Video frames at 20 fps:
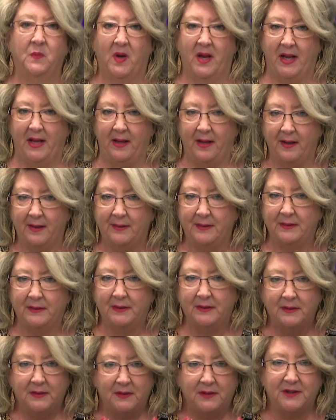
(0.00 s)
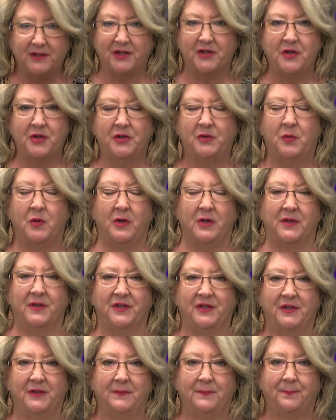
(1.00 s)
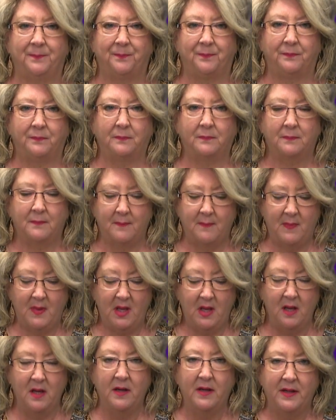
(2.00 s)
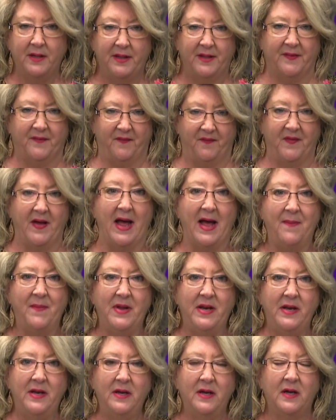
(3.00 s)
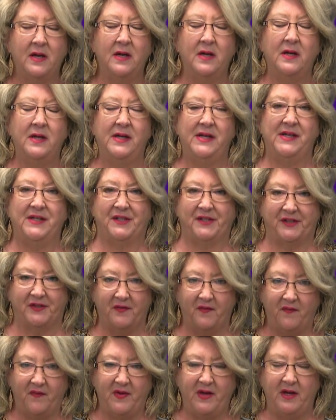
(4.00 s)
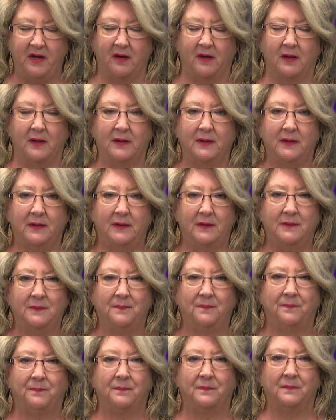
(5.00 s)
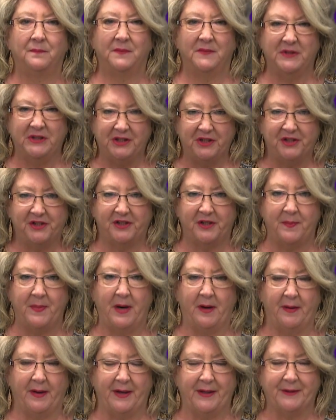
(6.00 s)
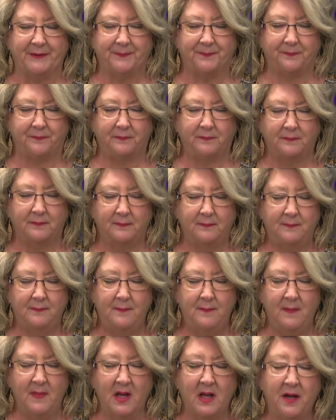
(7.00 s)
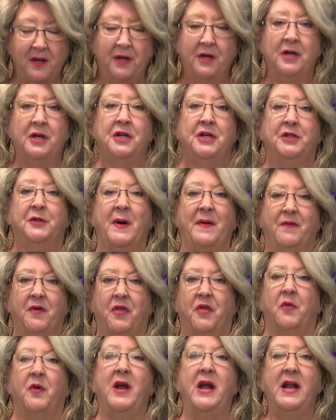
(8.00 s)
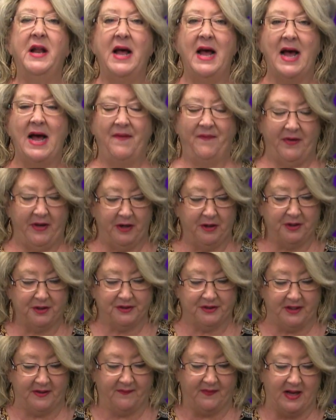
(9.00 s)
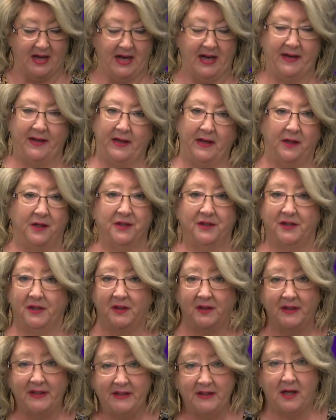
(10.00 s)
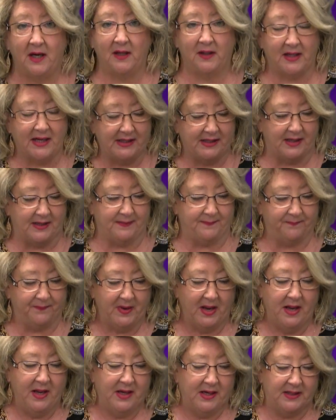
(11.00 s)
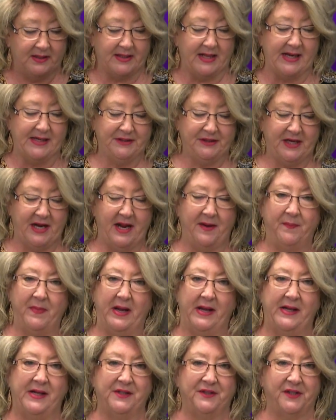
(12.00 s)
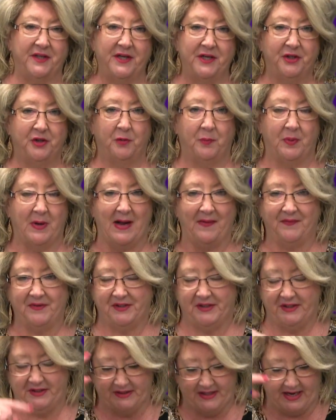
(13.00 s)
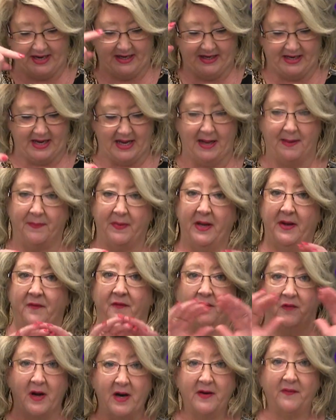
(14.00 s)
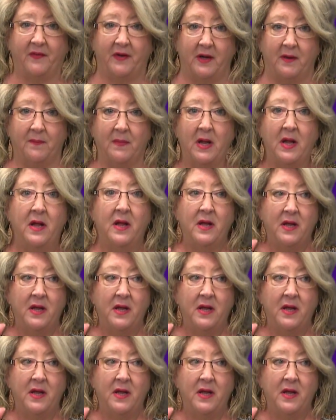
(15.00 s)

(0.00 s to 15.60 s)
Okay, listen to those words. The famine is severe in Samaria. So, after three and a half years of hiding, because um, Elijah had made his initial prophecy to Ahab in front of him,